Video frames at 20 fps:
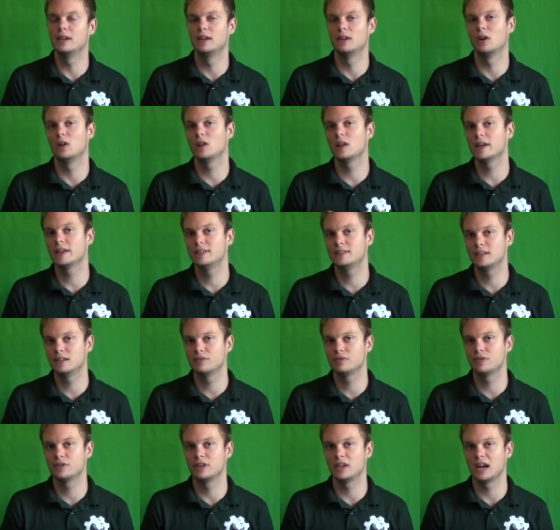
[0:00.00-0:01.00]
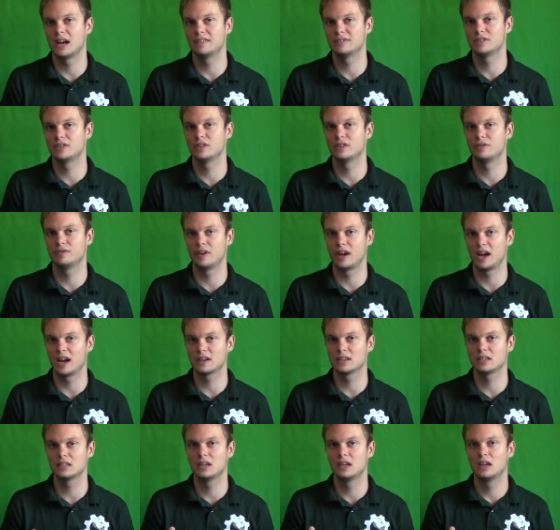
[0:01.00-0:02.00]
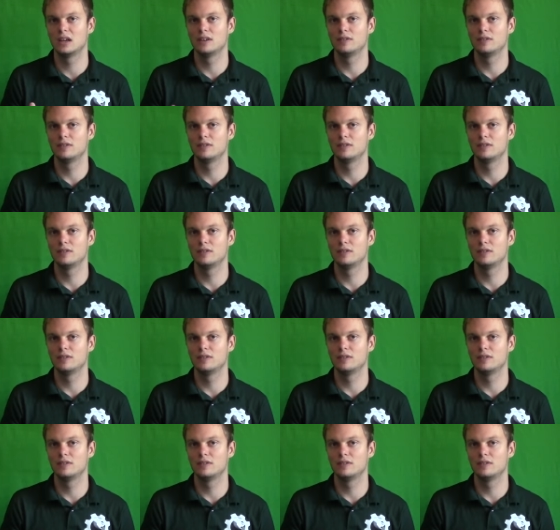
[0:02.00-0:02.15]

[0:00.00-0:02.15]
And all I did for the after-the-fact